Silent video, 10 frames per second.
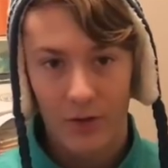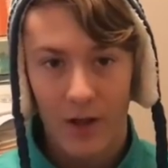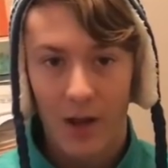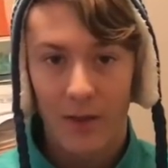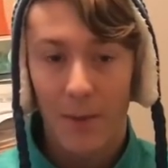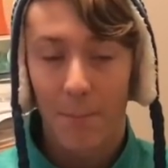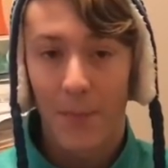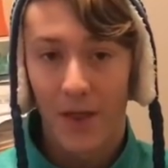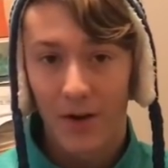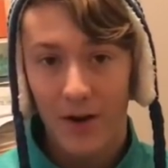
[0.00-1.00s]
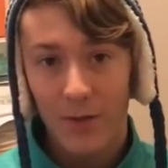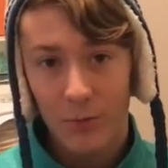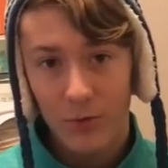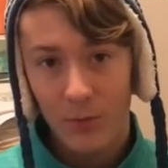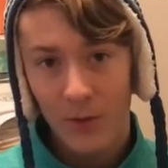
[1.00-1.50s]
learning how to get better at
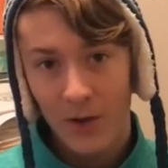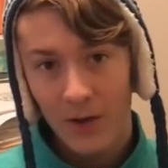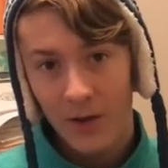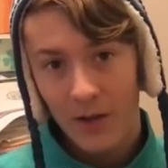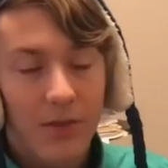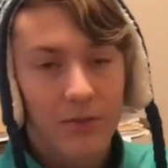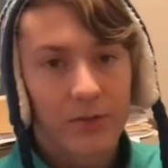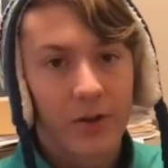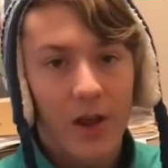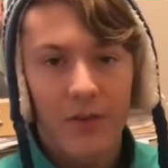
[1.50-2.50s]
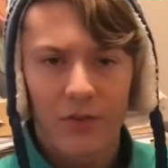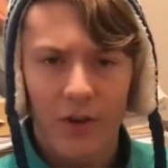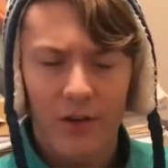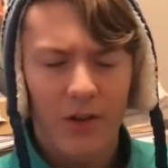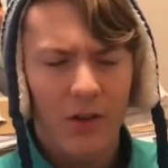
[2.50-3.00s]
YouTube. Today's
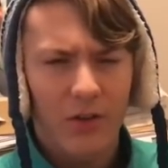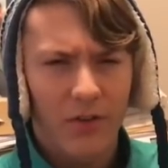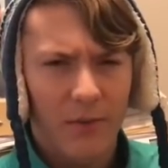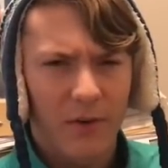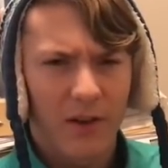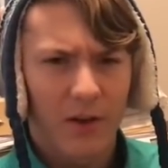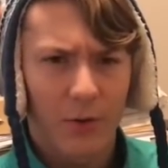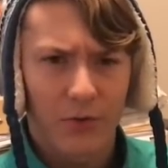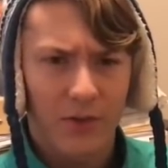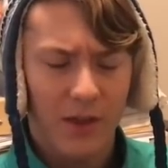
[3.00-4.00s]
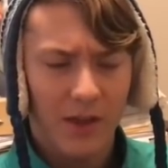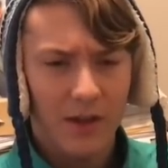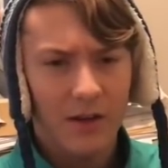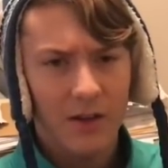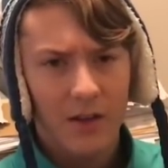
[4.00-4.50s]
agenda looks like we're going to go
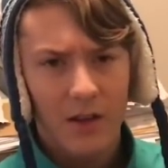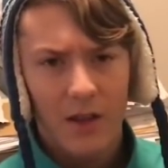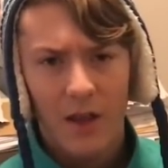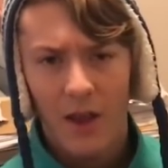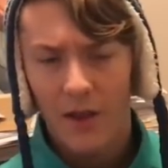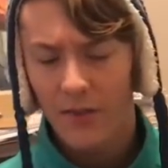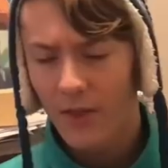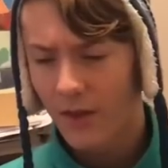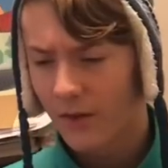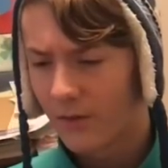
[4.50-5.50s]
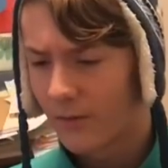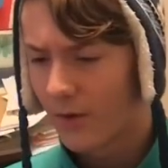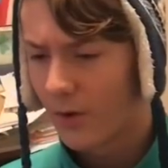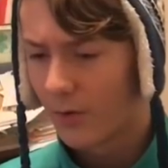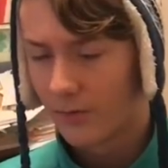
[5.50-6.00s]
skiing and then
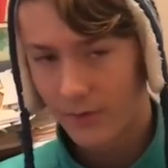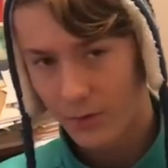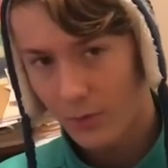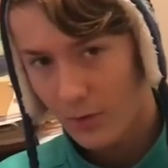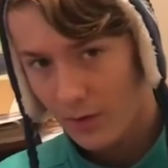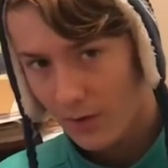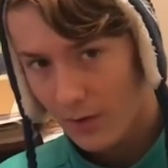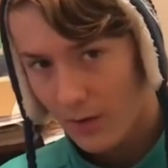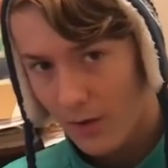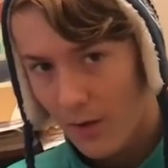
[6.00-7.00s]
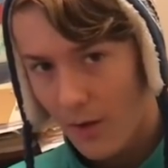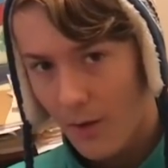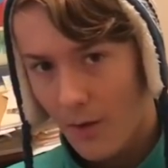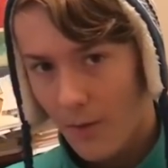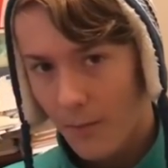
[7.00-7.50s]
a review.
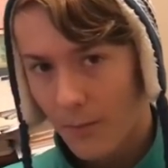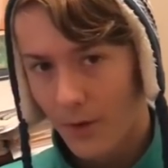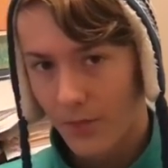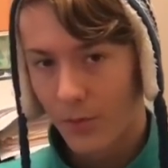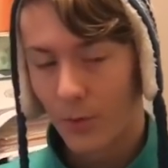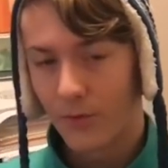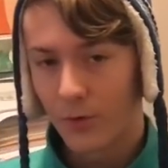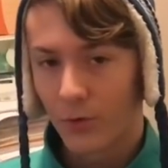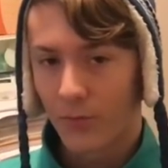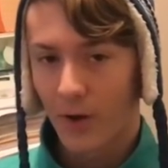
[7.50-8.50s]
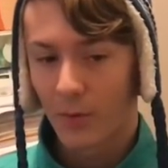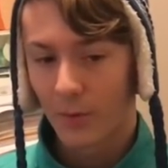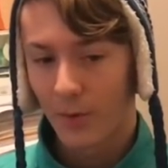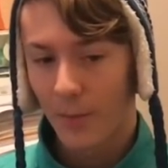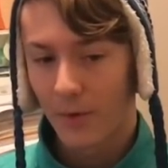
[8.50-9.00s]
But the review's probably,
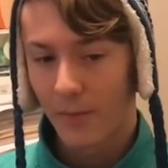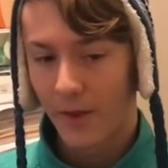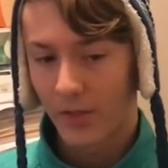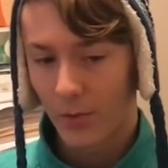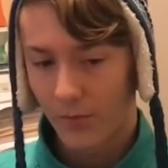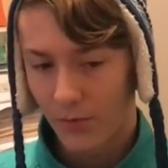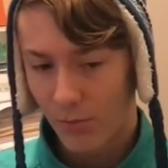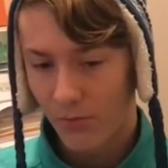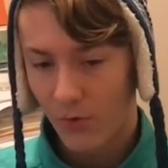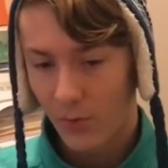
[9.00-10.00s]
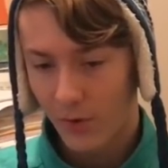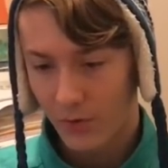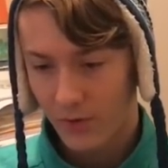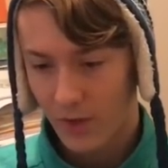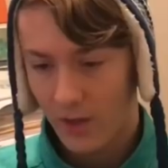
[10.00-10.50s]
I'm going to make the review before we go
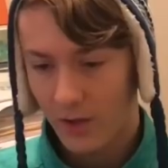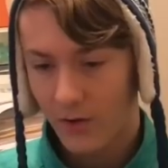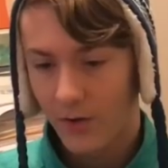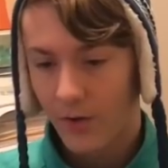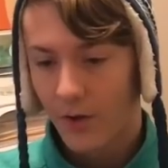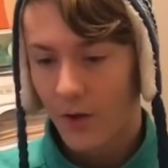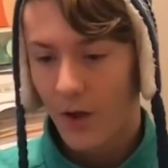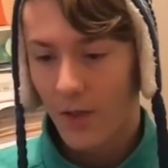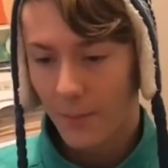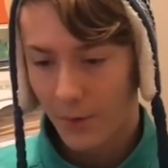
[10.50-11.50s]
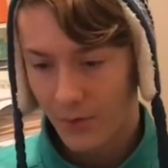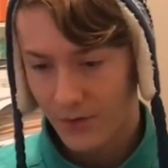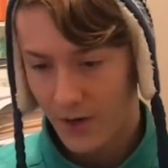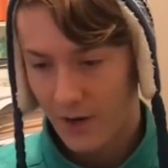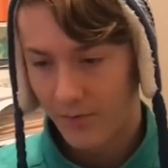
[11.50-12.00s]
skiing and then post
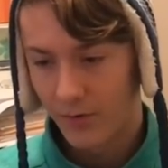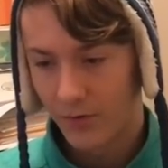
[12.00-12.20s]
it after,